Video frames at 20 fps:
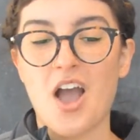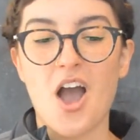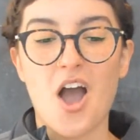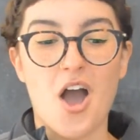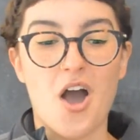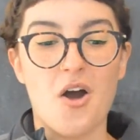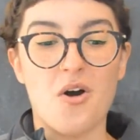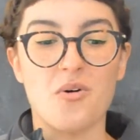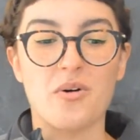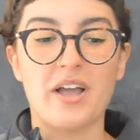
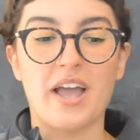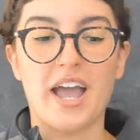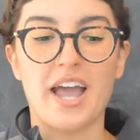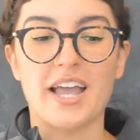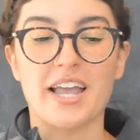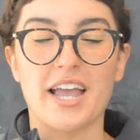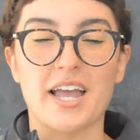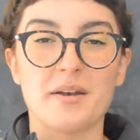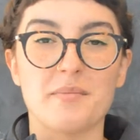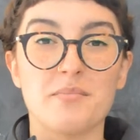
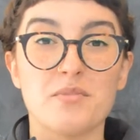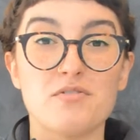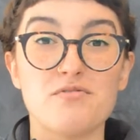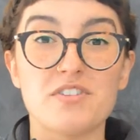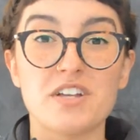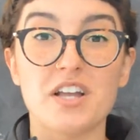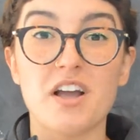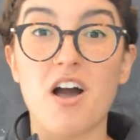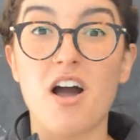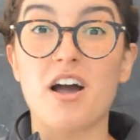Okay, and
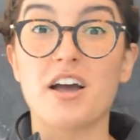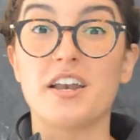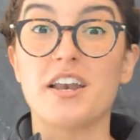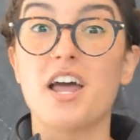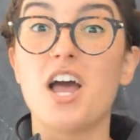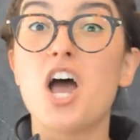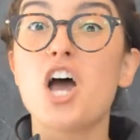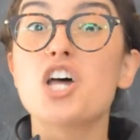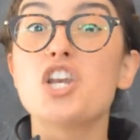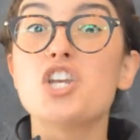moving on.
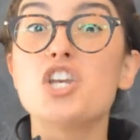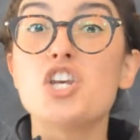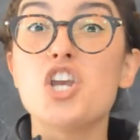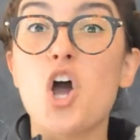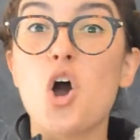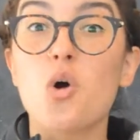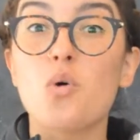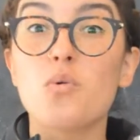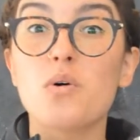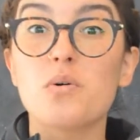
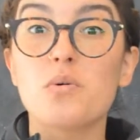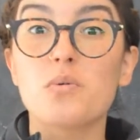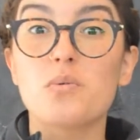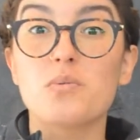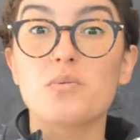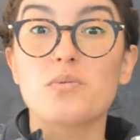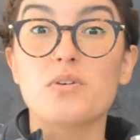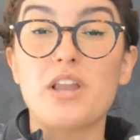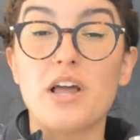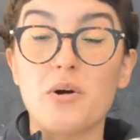
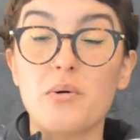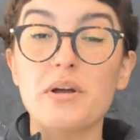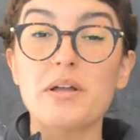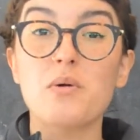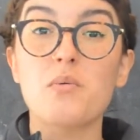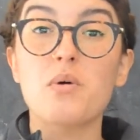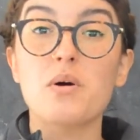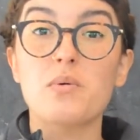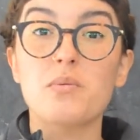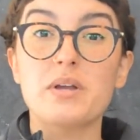
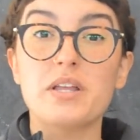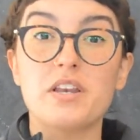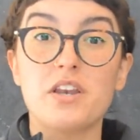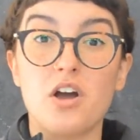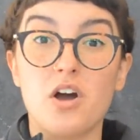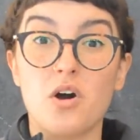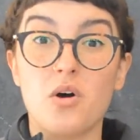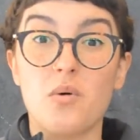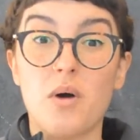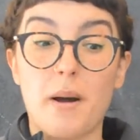Knowing what we
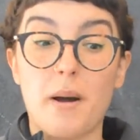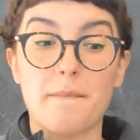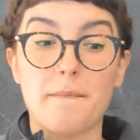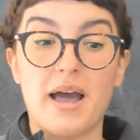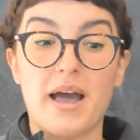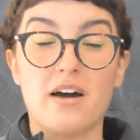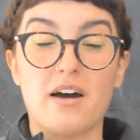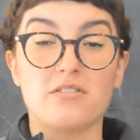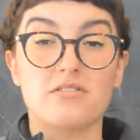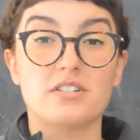know
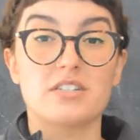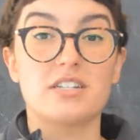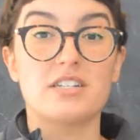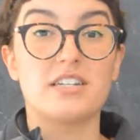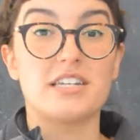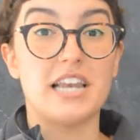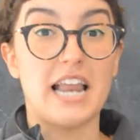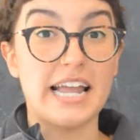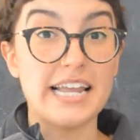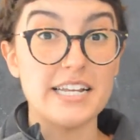about
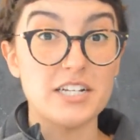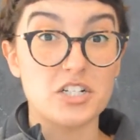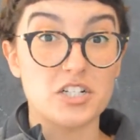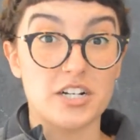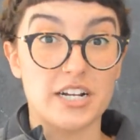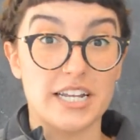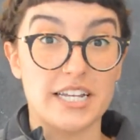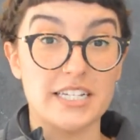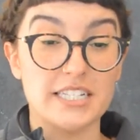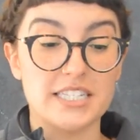
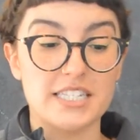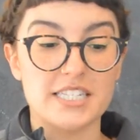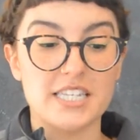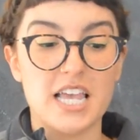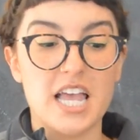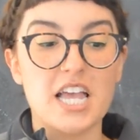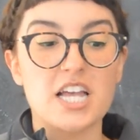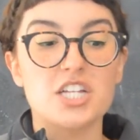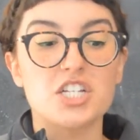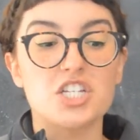nitrates,
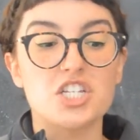do